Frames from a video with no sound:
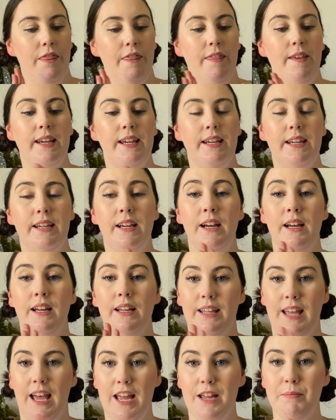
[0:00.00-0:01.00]
The
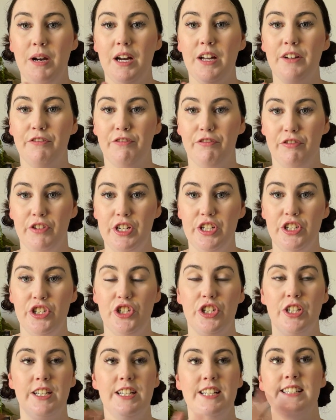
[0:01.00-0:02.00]
Kmart
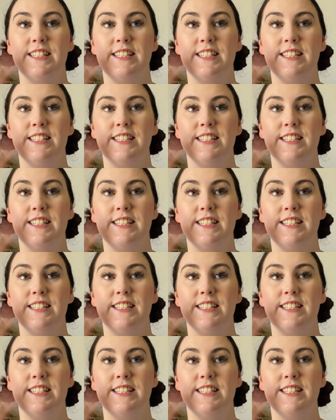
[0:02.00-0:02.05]
fridge